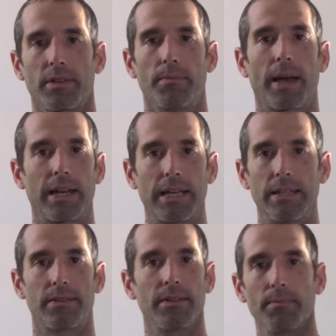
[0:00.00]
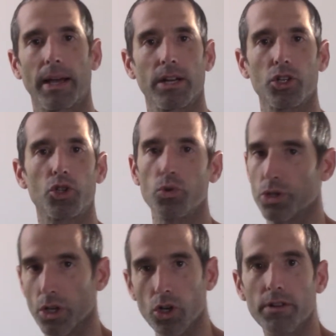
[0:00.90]
Am I going to choose
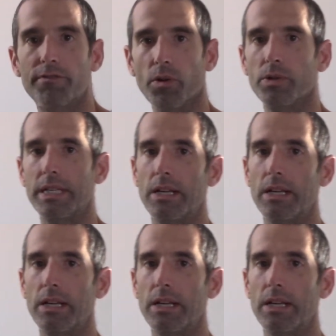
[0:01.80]
the good food to eat,